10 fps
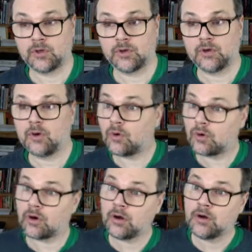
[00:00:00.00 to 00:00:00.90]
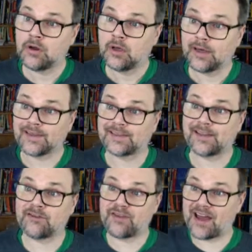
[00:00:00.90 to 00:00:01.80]
Or, instead
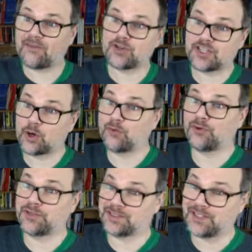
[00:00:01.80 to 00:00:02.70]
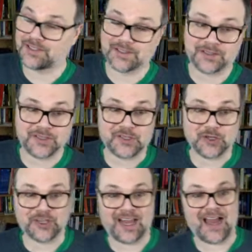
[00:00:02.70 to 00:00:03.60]
of averaging over the distances, you
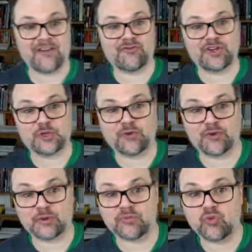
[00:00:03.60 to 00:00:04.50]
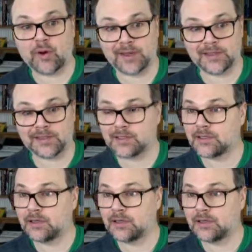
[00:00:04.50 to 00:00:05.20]
could average over the points,